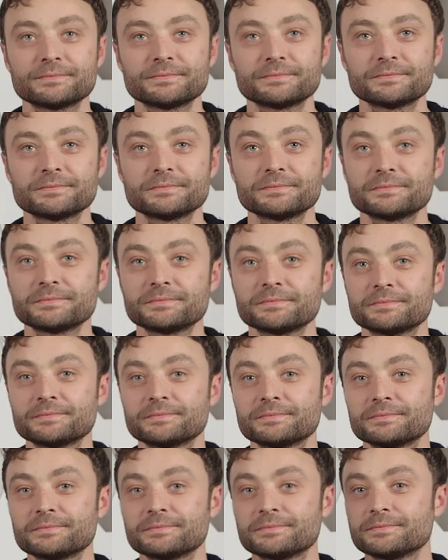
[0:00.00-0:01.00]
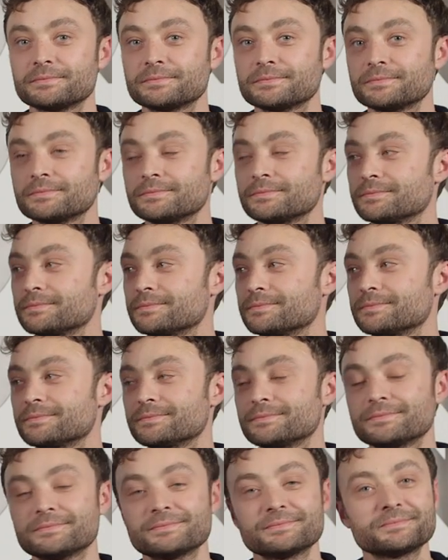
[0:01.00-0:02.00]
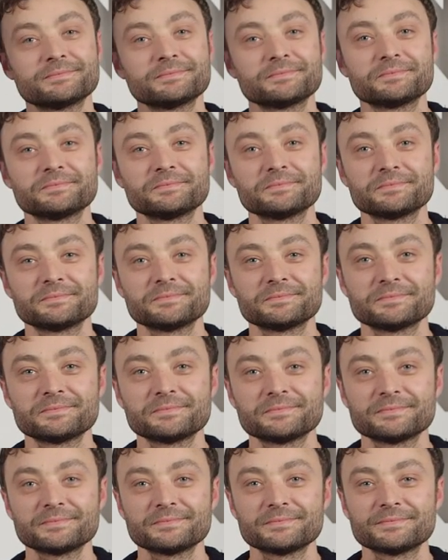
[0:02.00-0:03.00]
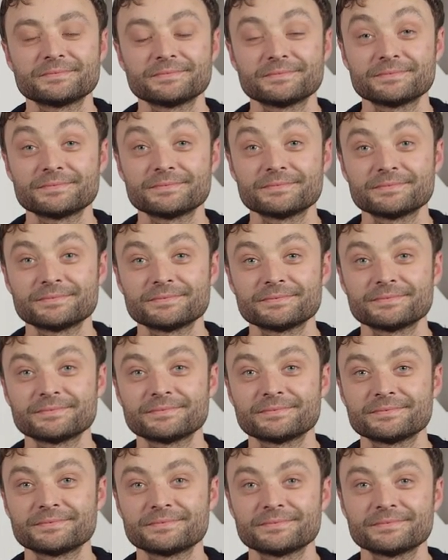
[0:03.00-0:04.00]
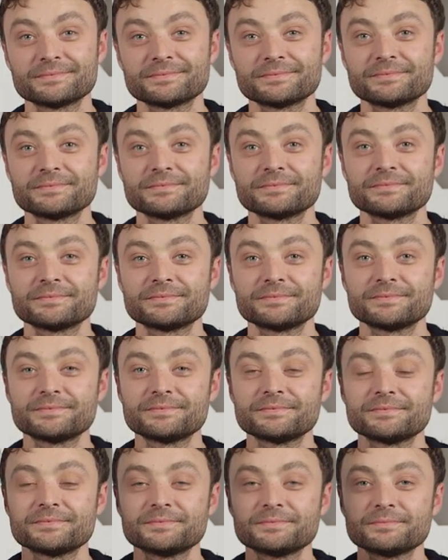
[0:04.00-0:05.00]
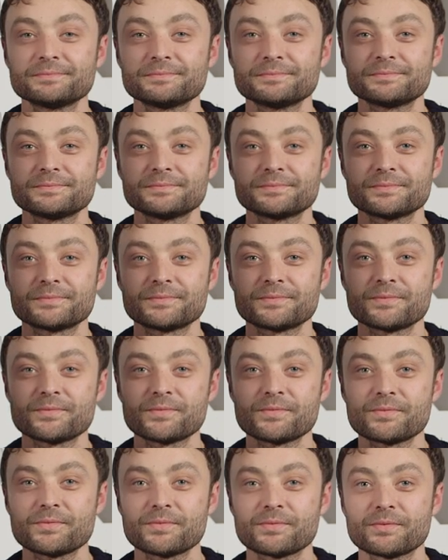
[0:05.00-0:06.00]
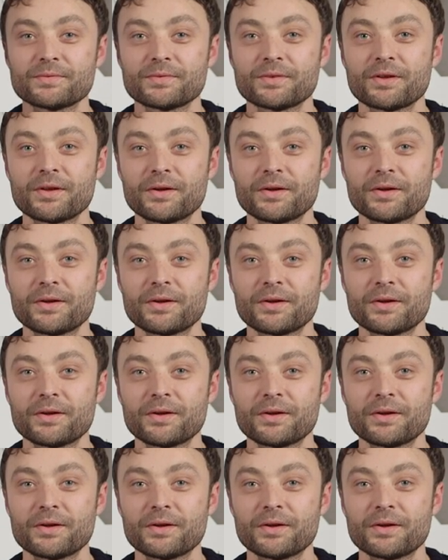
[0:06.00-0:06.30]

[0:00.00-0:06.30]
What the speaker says: [no speech]